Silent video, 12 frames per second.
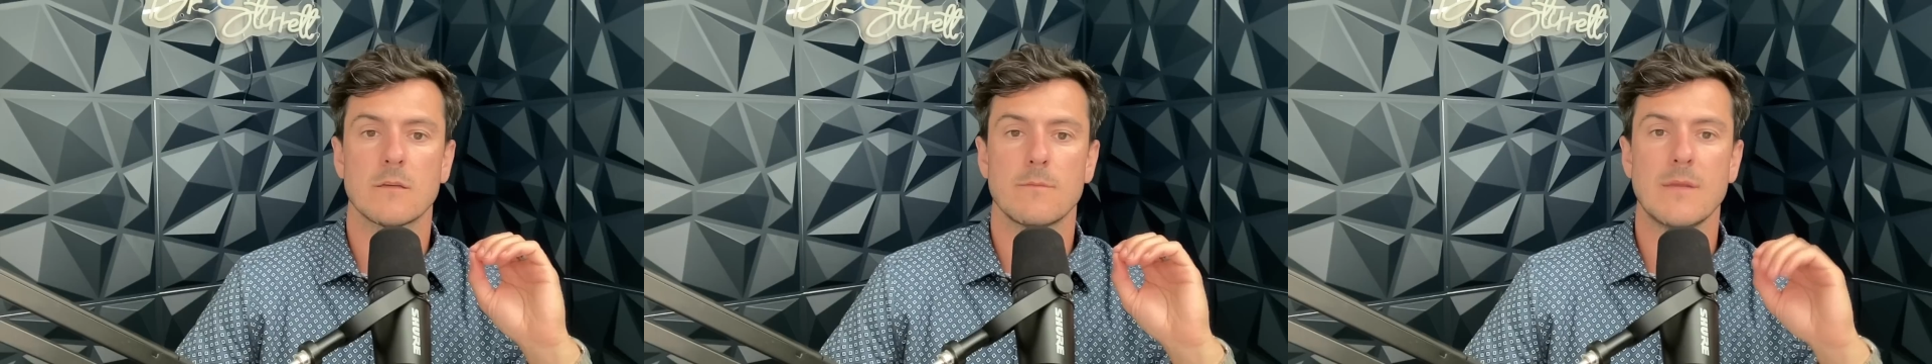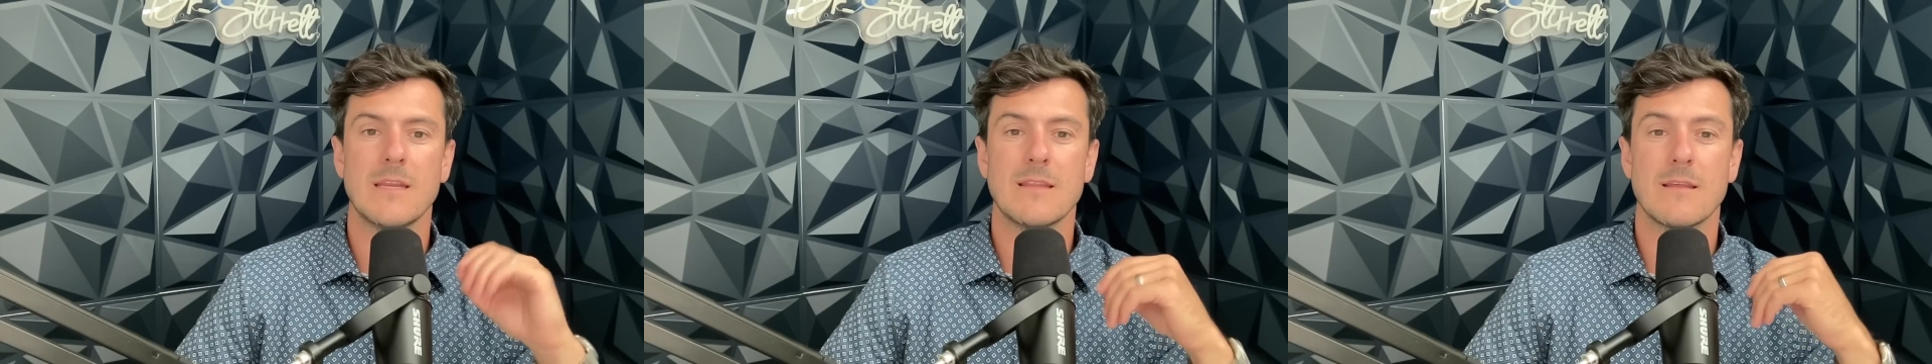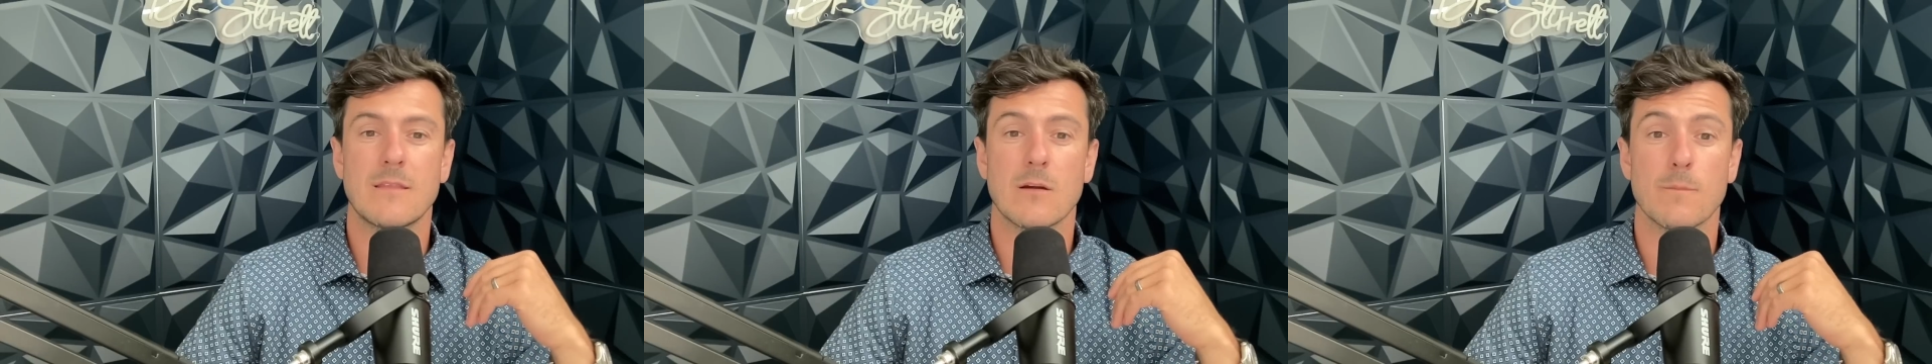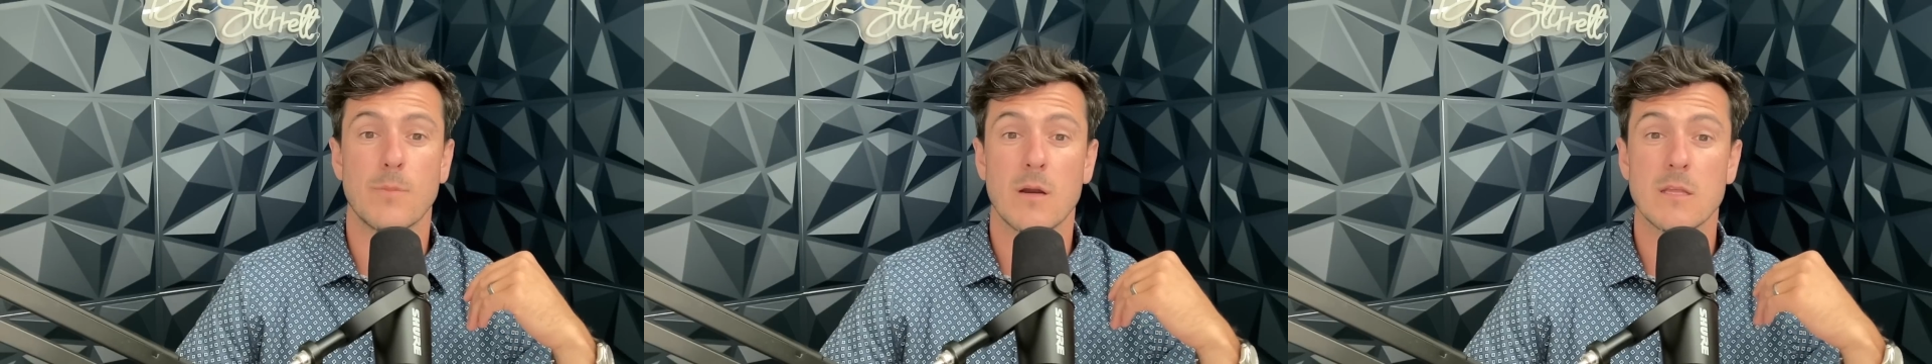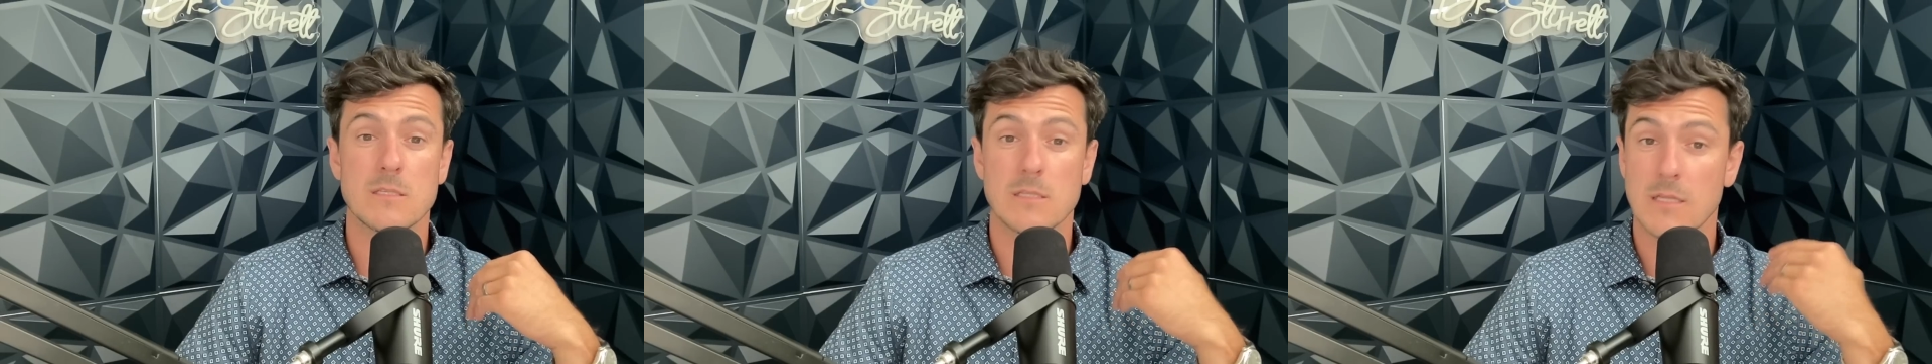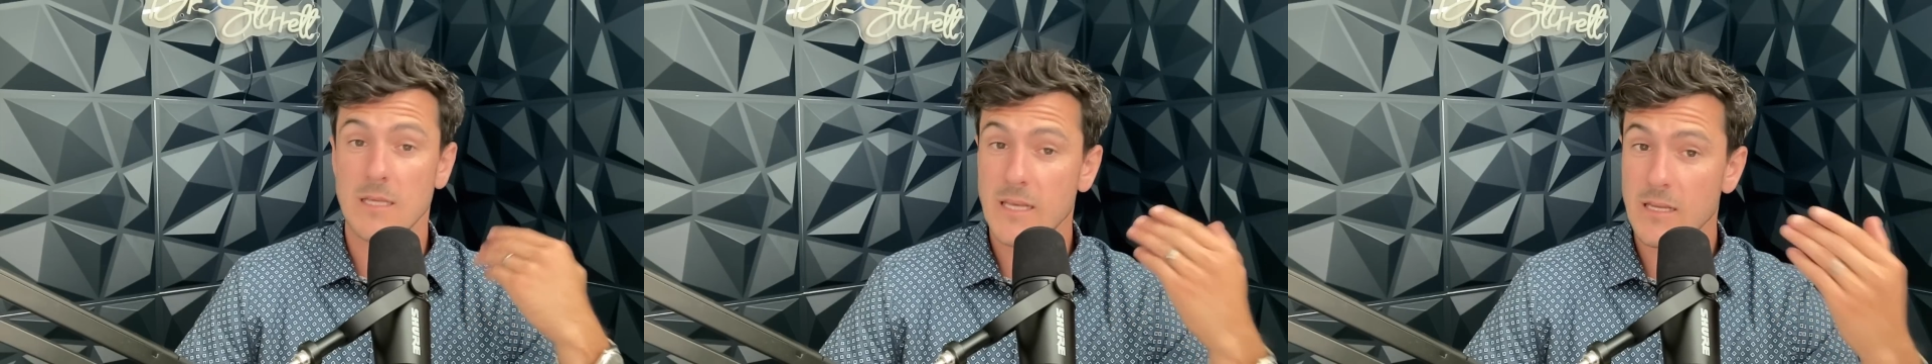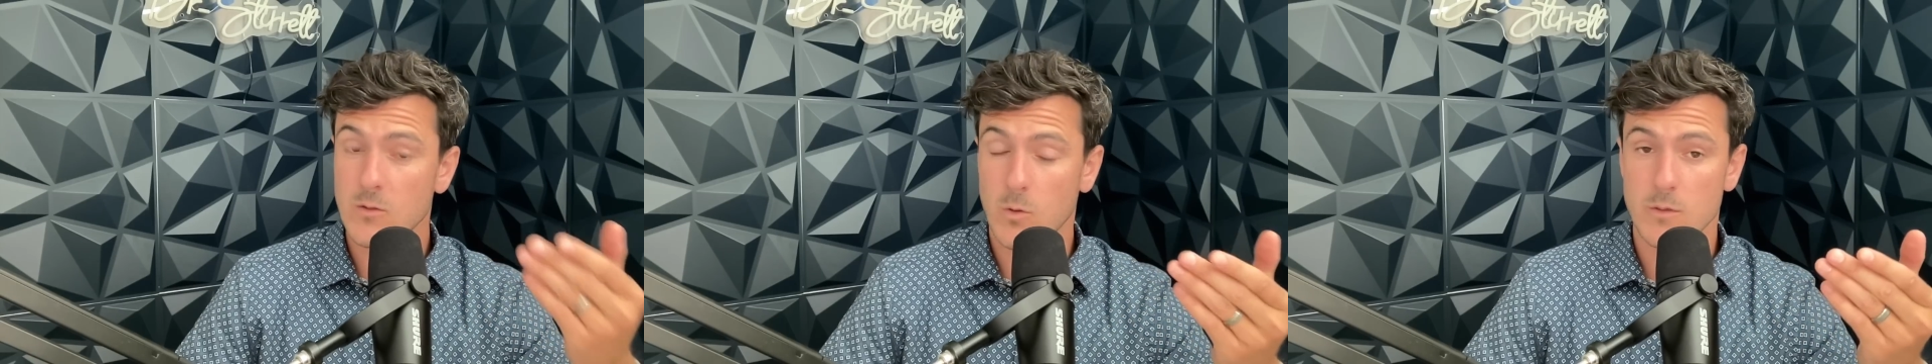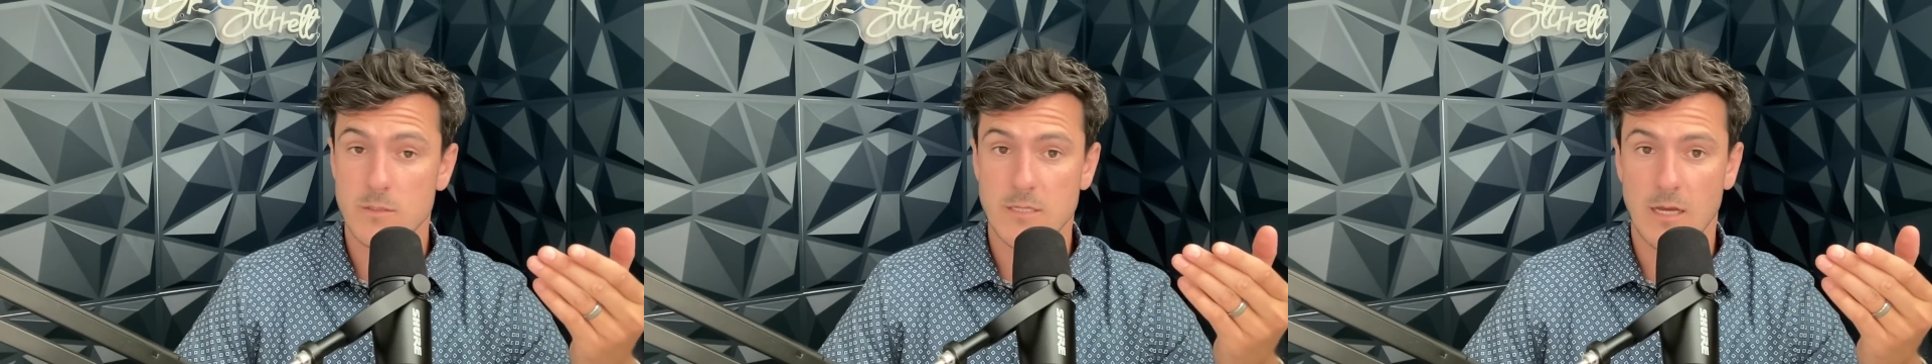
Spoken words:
meaning that their body is leaning towards